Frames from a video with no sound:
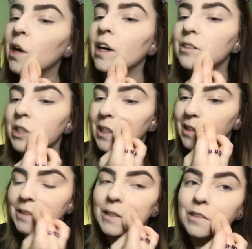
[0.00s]
I'm just
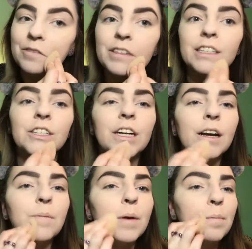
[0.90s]
going to finish
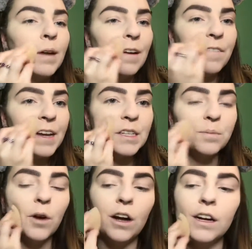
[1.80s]
up my face
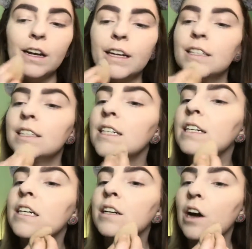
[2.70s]
products
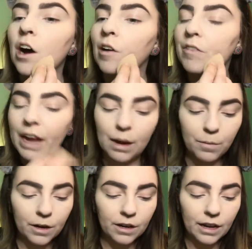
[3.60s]
off
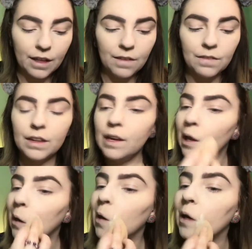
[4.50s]
camera and
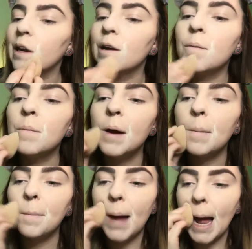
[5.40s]
then come
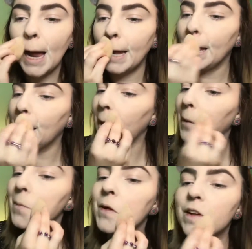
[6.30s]
back
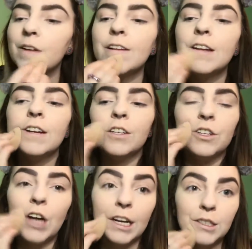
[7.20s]

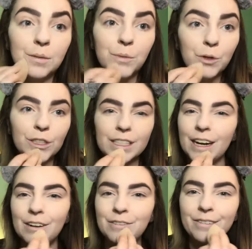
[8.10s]
to try some more
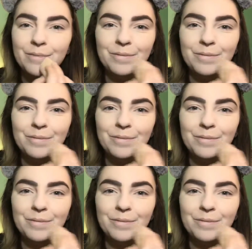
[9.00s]
stuff.